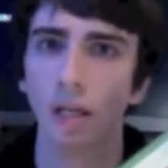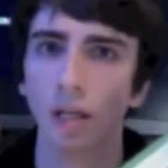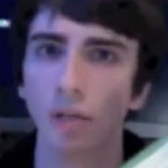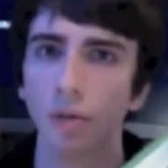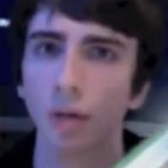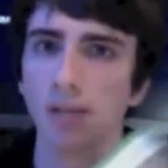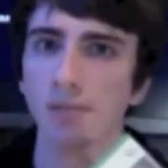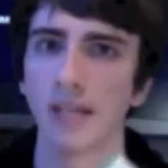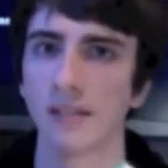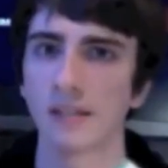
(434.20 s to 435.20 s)
New Las
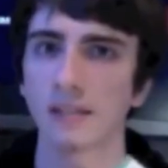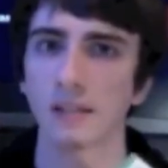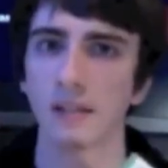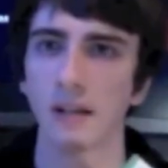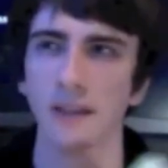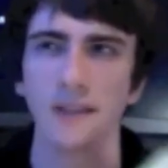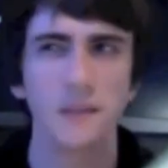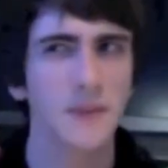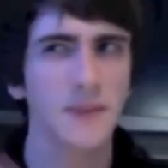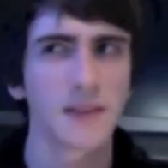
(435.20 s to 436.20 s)
Vegas. I think
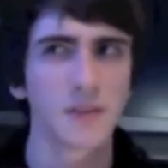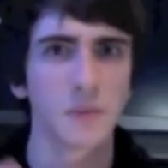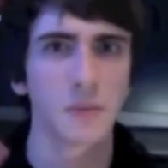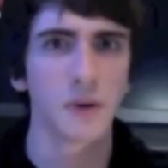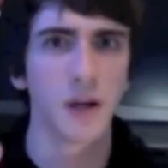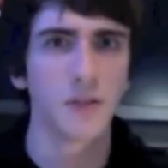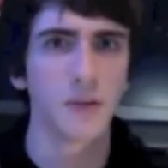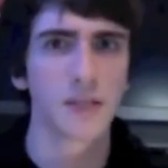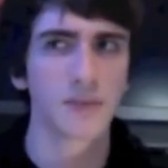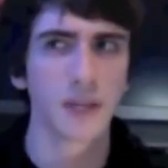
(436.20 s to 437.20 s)
Bethesda were behind New
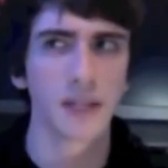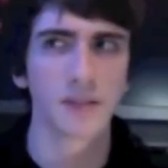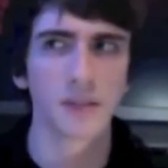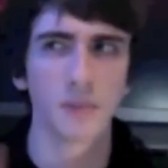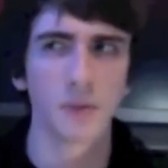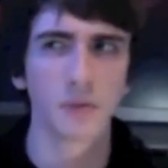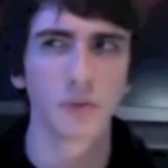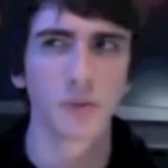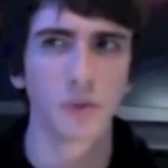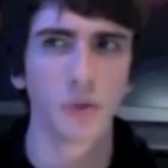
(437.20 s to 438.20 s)
Las Vegas, I'm not
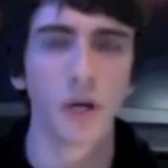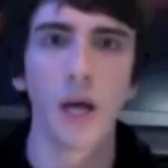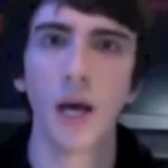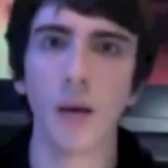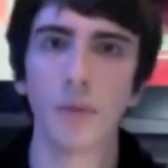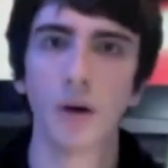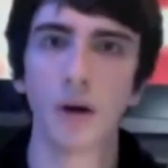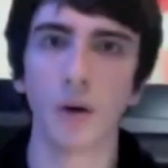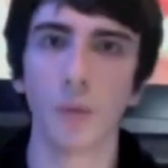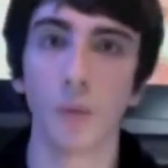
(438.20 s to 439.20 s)
sure,
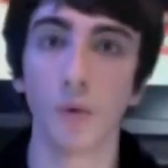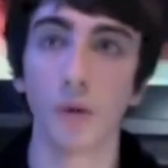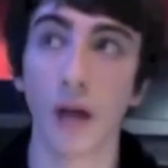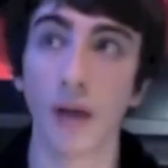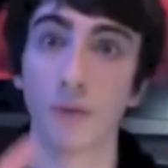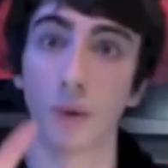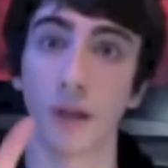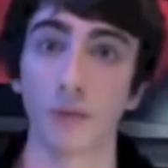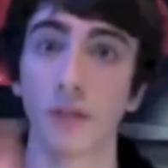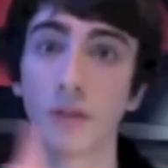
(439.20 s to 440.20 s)
but like Fallout
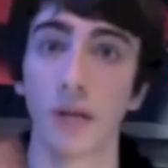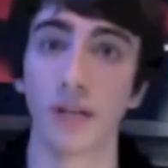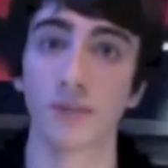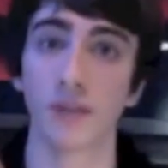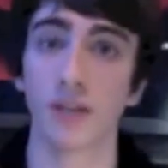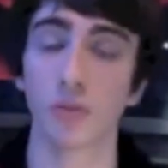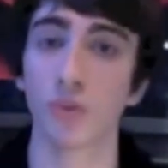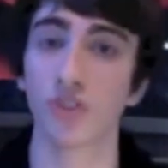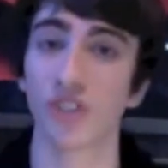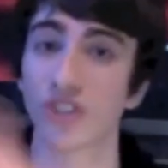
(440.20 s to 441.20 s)
3 New Las Vegas
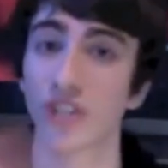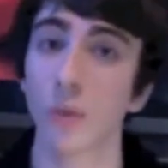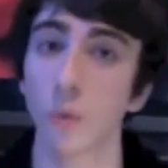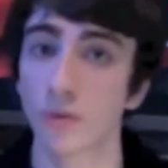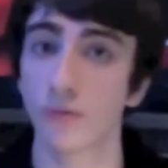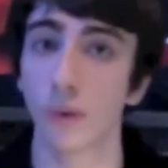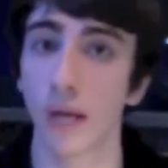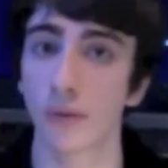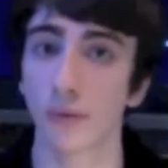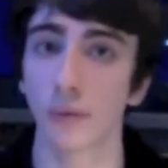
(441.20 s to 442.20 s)
wasn't a sequel to
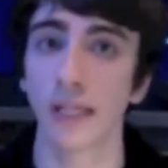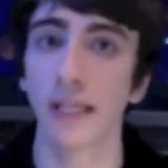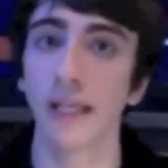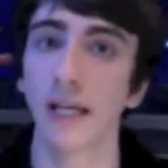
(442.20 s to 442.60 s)
Fallout 3,